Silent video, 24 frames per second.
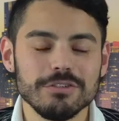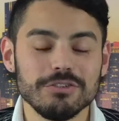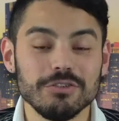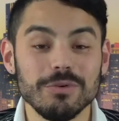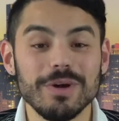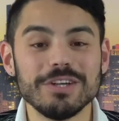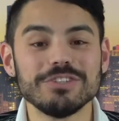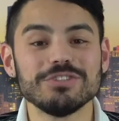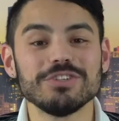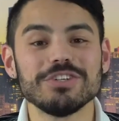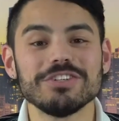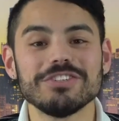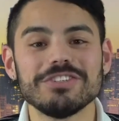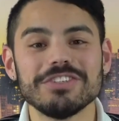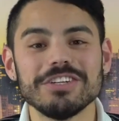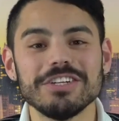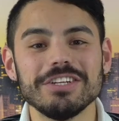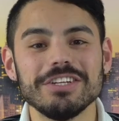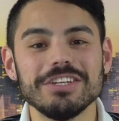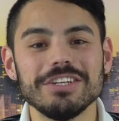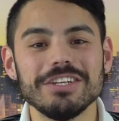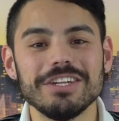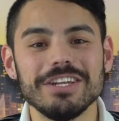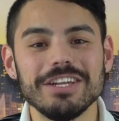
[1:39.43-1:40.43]
So as you can
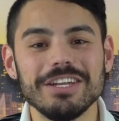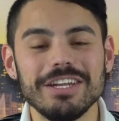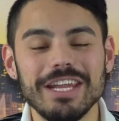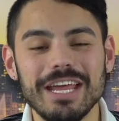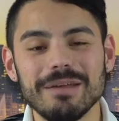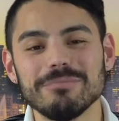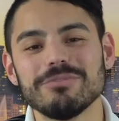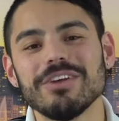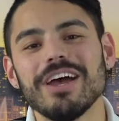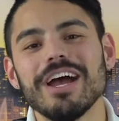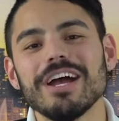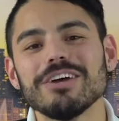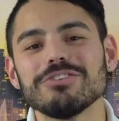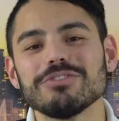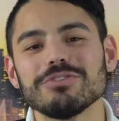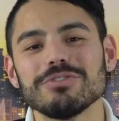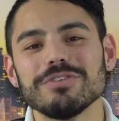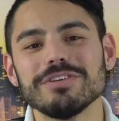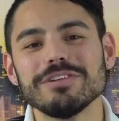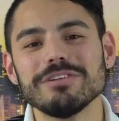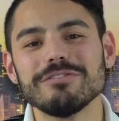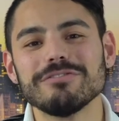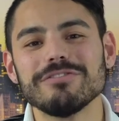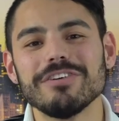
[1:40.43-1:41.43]
see, name tags
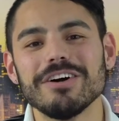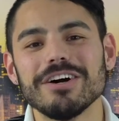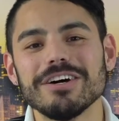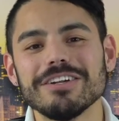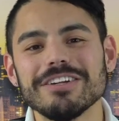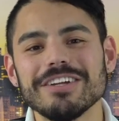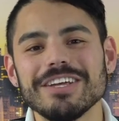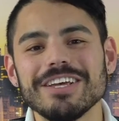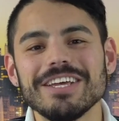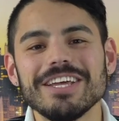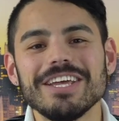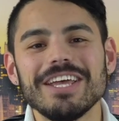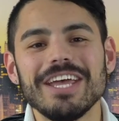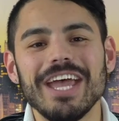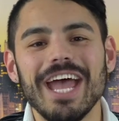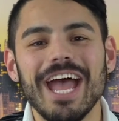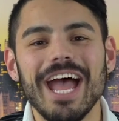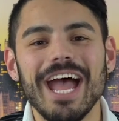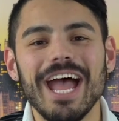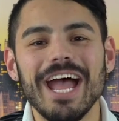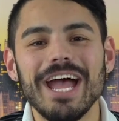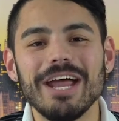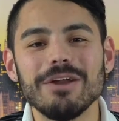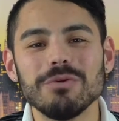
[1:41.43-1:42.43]
are really fun
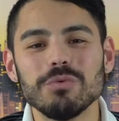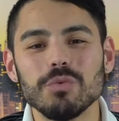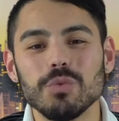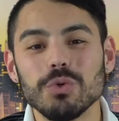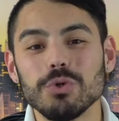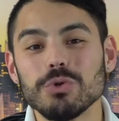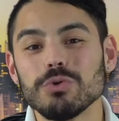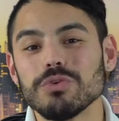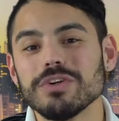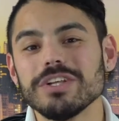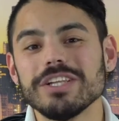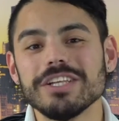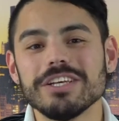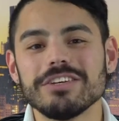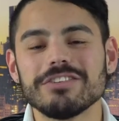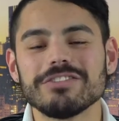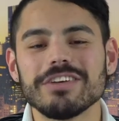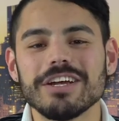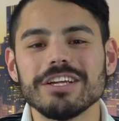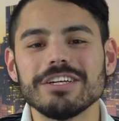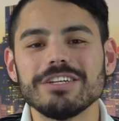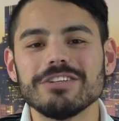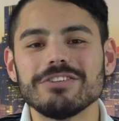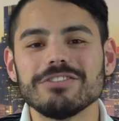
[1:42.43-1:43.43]
and we're really
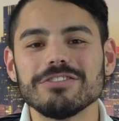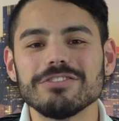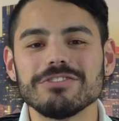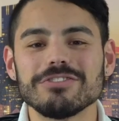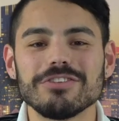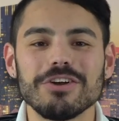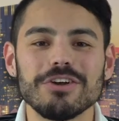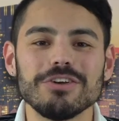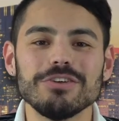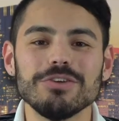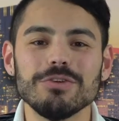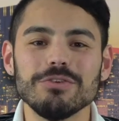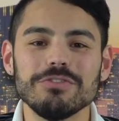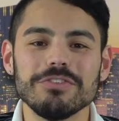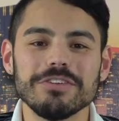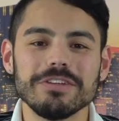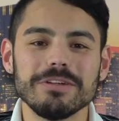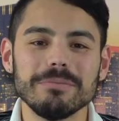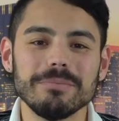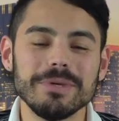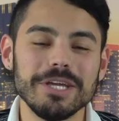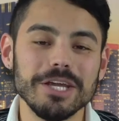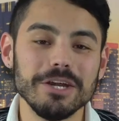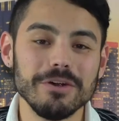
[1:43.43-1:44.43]
excited to start
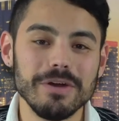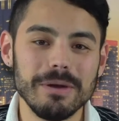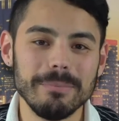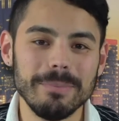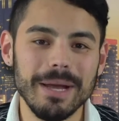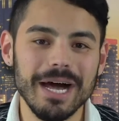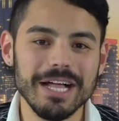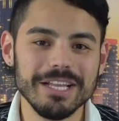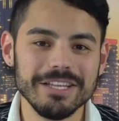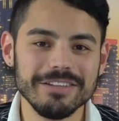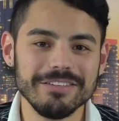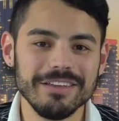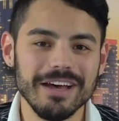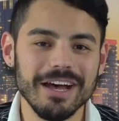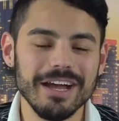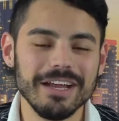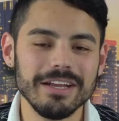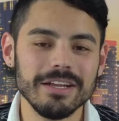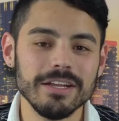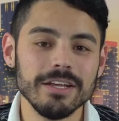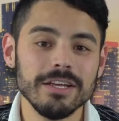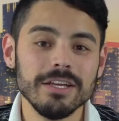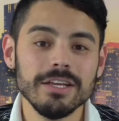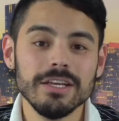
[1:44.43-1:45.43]
using them here at
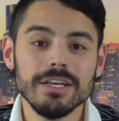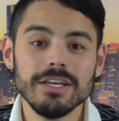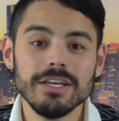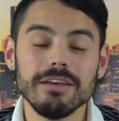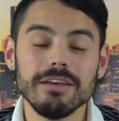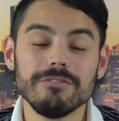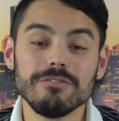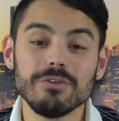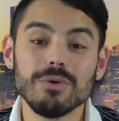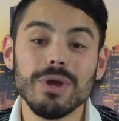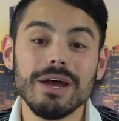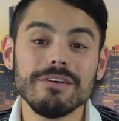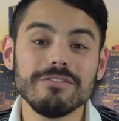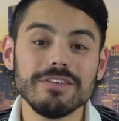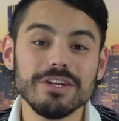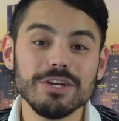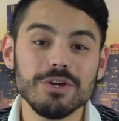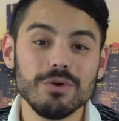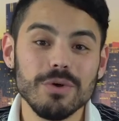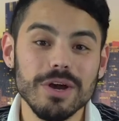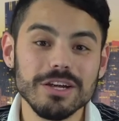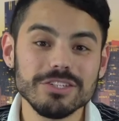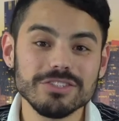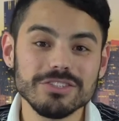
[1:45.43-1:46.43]
Ballantine. If you have
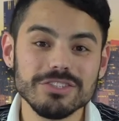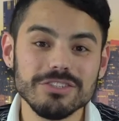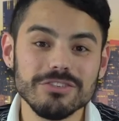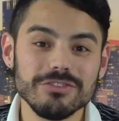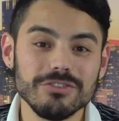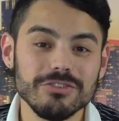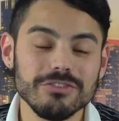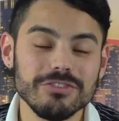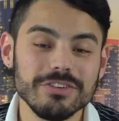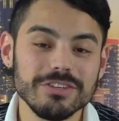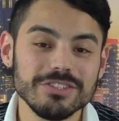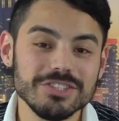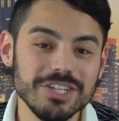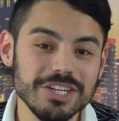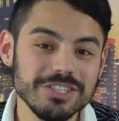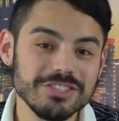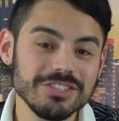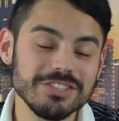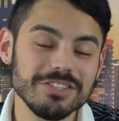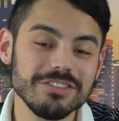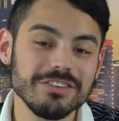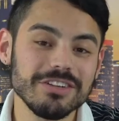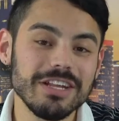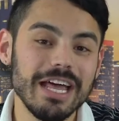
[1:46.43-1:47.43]
any questions or
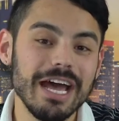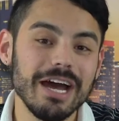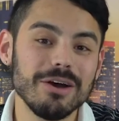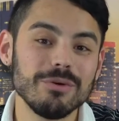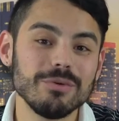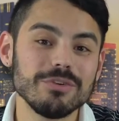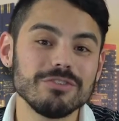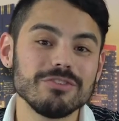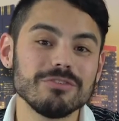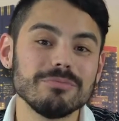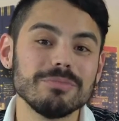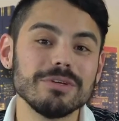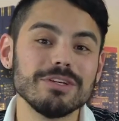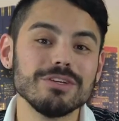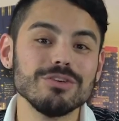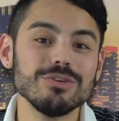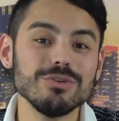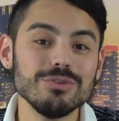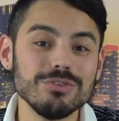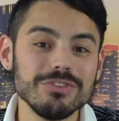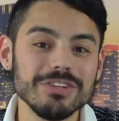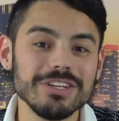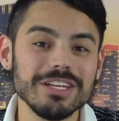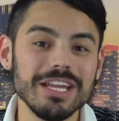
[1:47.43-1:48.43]
suggestions on how we should be
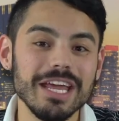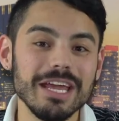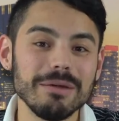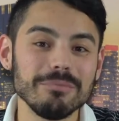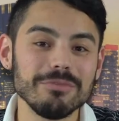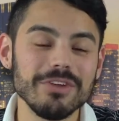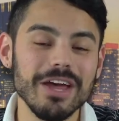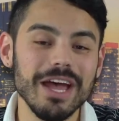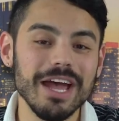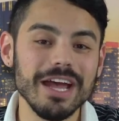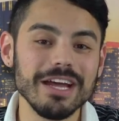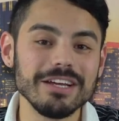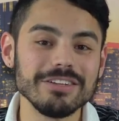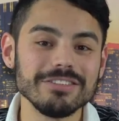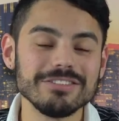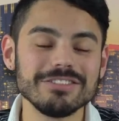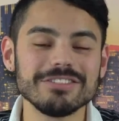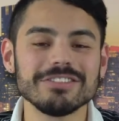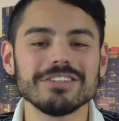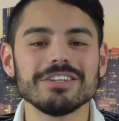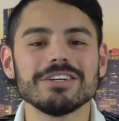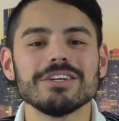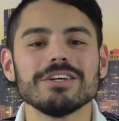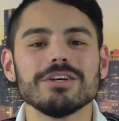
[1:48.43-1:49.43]
using name
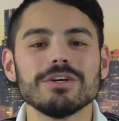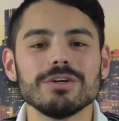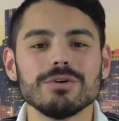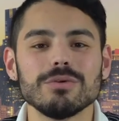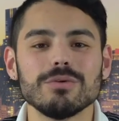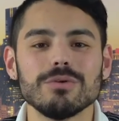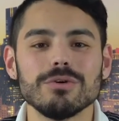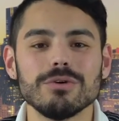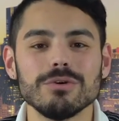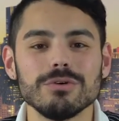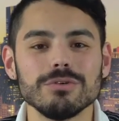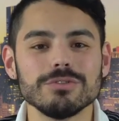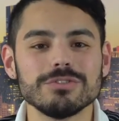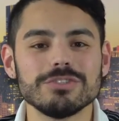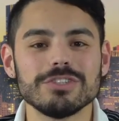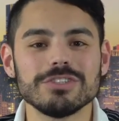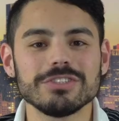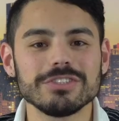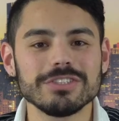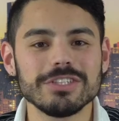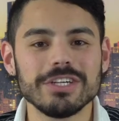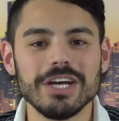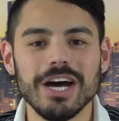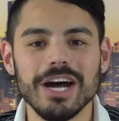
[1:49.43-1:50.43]
tags, well,
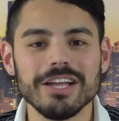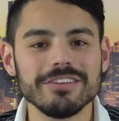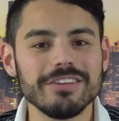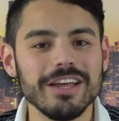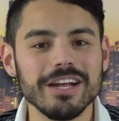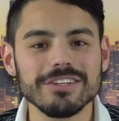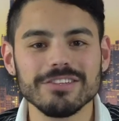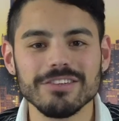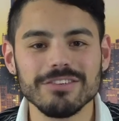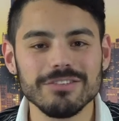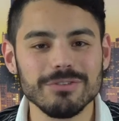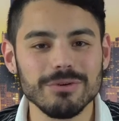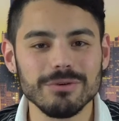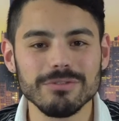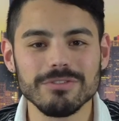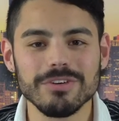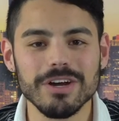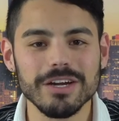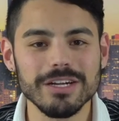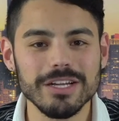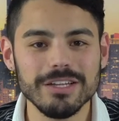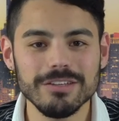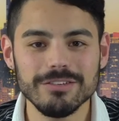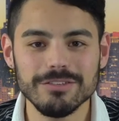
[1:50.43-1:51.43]
just contact us
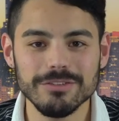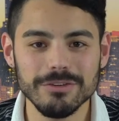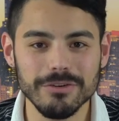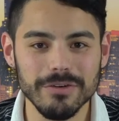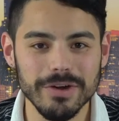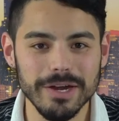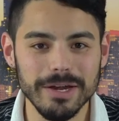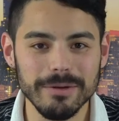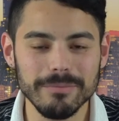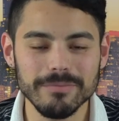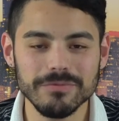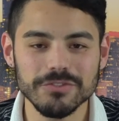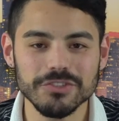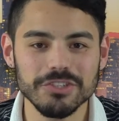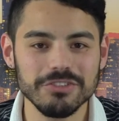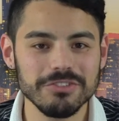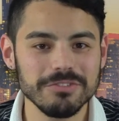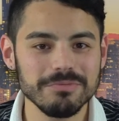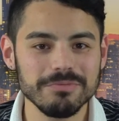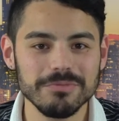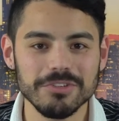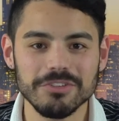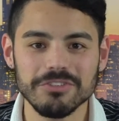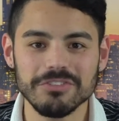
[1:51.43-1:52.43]
over on Instagram.
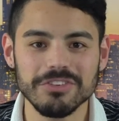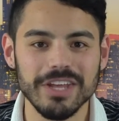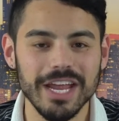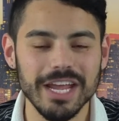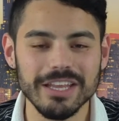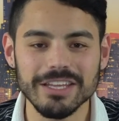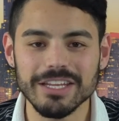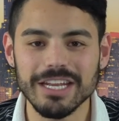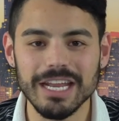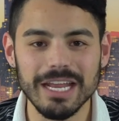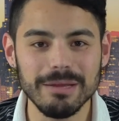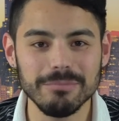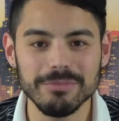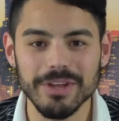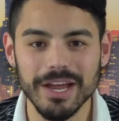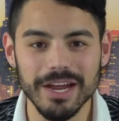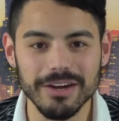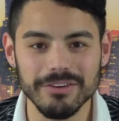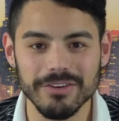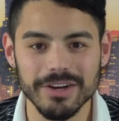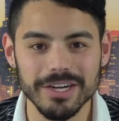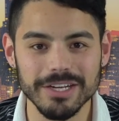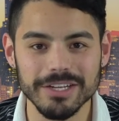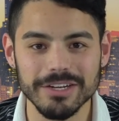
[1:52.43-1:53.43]
Just scan the name
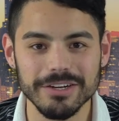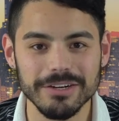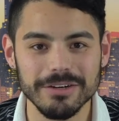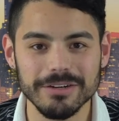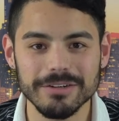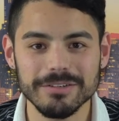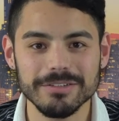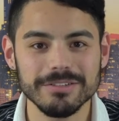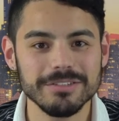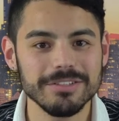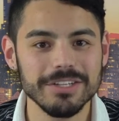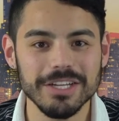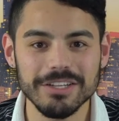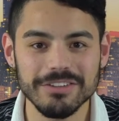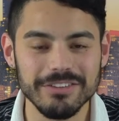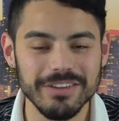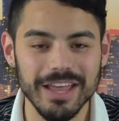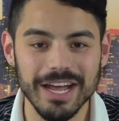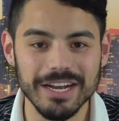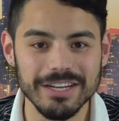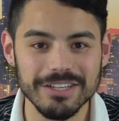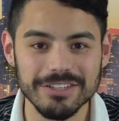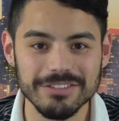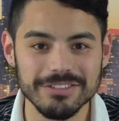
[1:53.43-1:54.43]
tag right here.
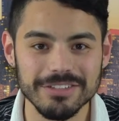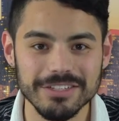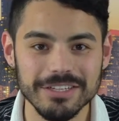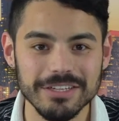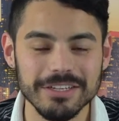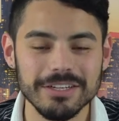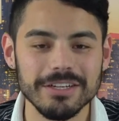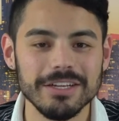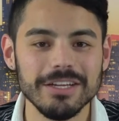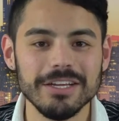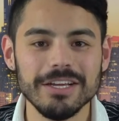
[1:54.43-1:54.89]
It's that easy.